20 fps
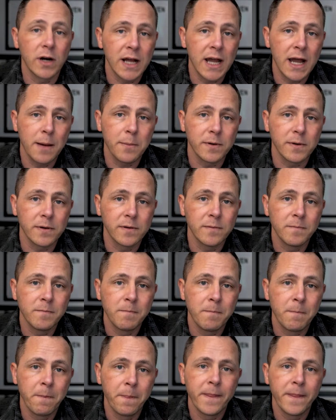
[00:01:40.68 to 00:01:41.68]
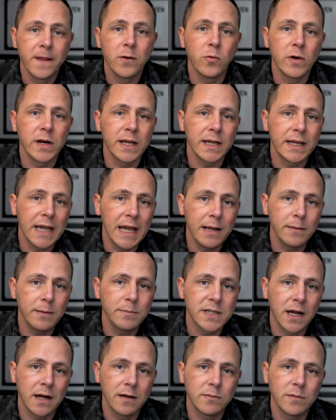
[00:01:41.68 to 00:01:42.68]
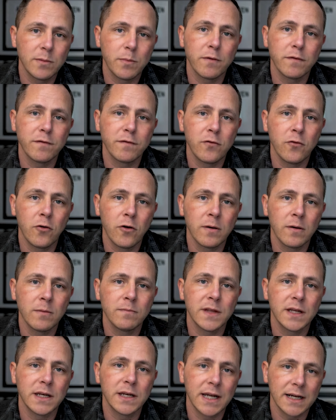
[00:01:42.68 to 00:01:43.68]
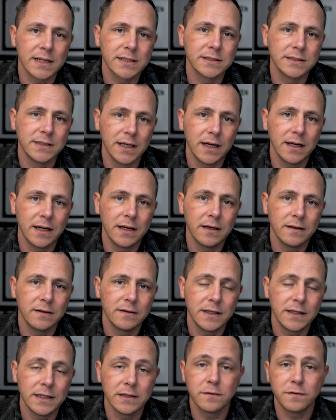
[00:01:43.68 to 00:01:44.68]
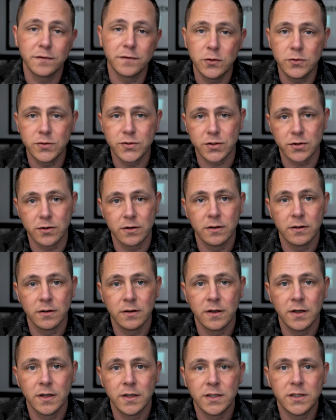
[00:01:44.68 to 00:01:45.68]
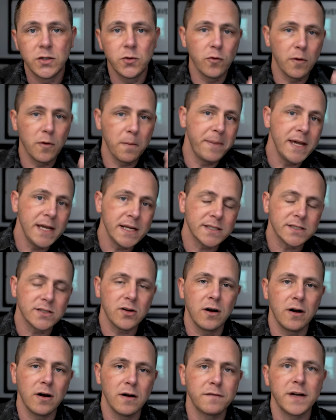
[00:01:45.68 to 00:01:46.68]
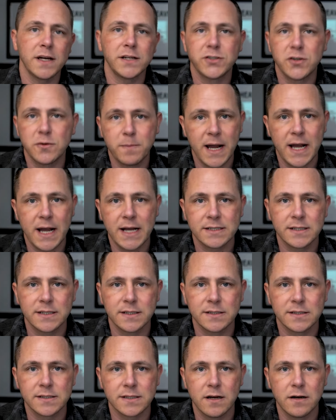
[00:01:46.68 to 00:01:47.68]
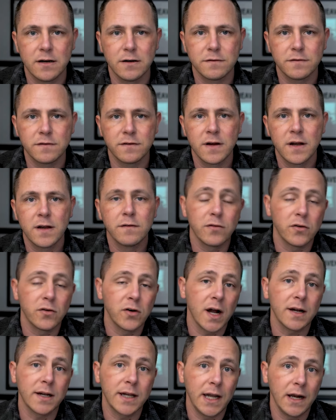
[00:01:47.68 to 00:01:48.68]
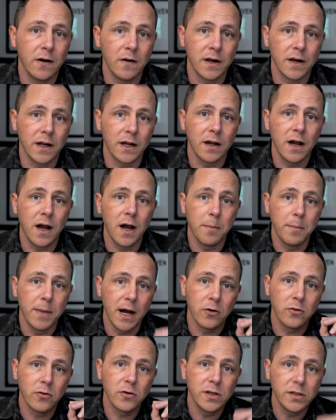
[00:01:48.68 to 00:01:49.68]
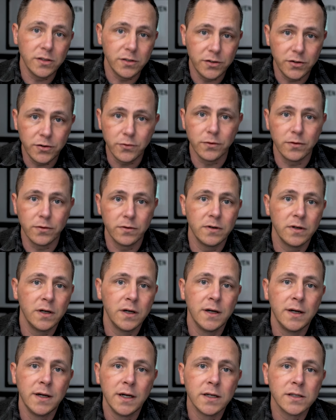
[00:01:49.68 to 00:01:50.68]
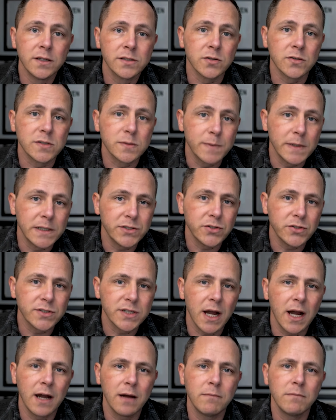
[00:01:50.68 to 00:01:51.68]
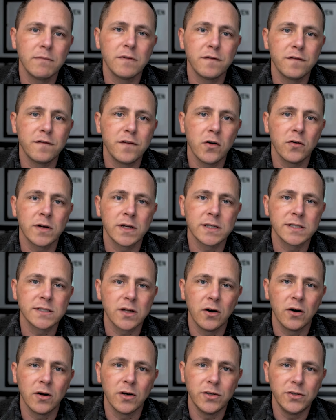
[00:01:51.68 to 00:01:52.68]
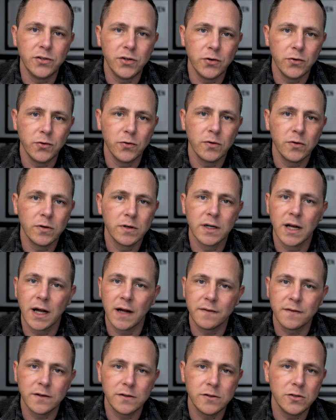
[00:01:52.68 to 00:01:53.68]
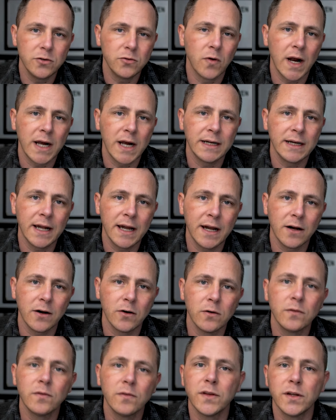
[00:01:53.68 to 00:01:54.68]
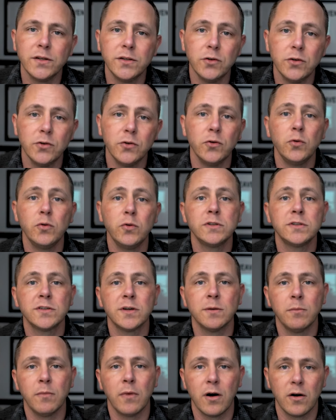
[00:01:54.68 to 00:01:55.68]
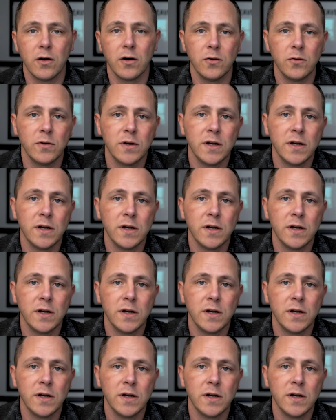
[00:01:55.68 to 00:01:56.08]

happened? When it came time to perform the next day, in the future, you were pissed off at your past tense self for not caring about you. So spend your time focused on you, not the you right now, the you tomorrow,